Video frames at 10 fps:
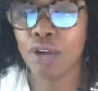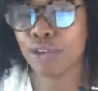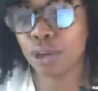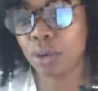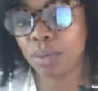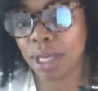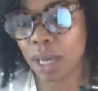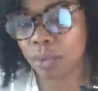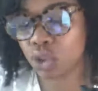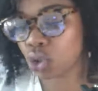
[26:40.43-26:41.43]
for you to be
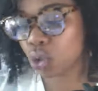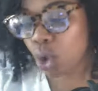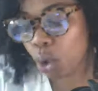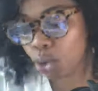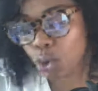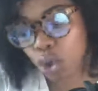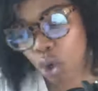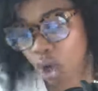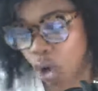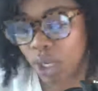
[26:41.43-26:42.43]
able to go through
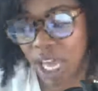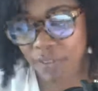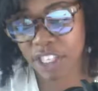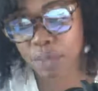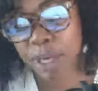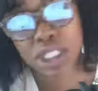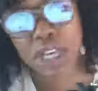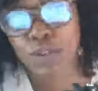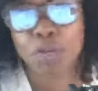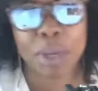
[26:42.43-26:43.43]
your whole life, especially
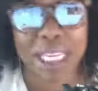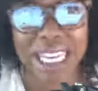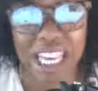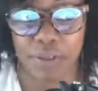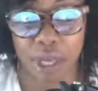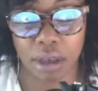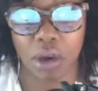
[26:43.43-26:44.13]
if you've been living.